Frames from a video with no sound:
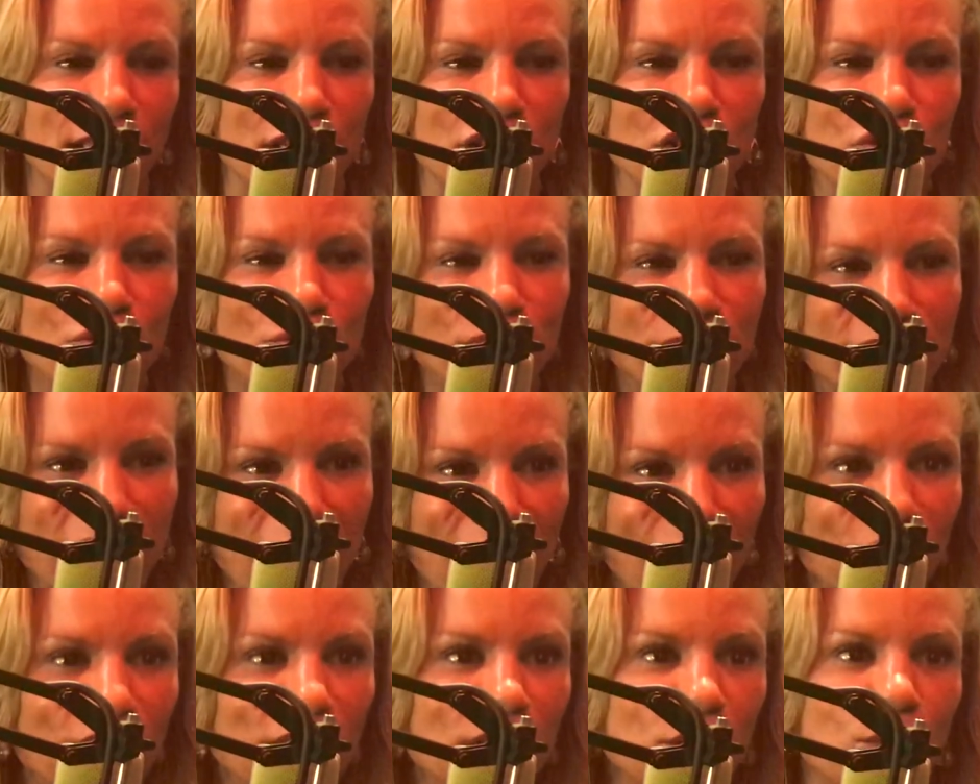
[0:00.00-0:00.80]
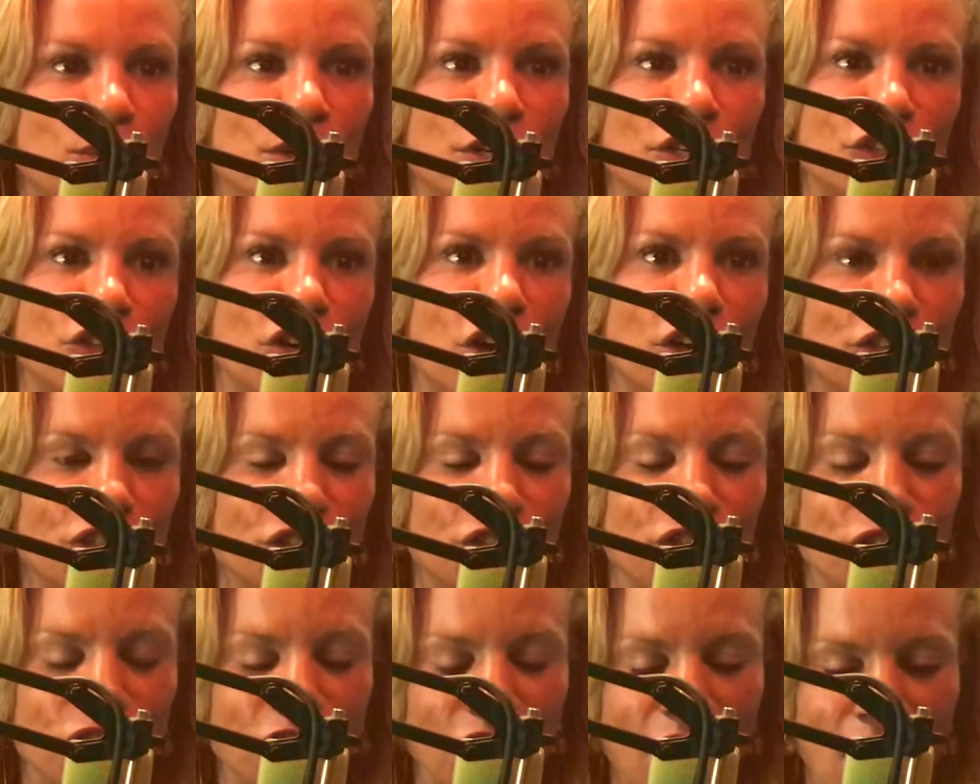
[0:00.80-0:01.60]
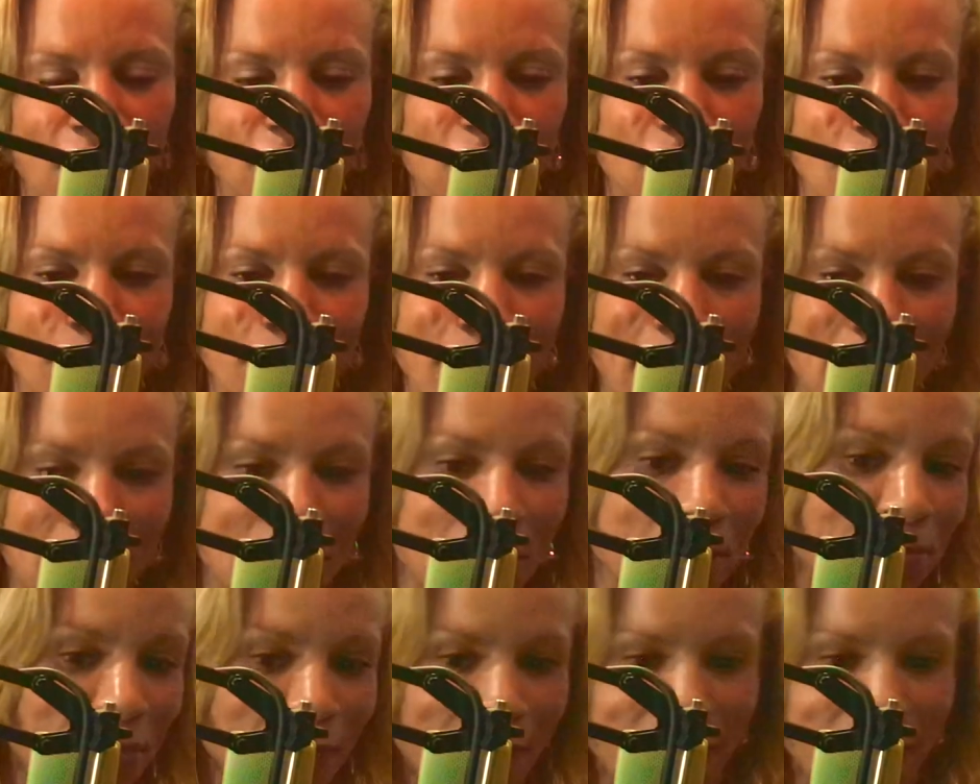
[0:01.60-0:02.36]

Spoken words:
And you definitely want to talk to your doctor about it,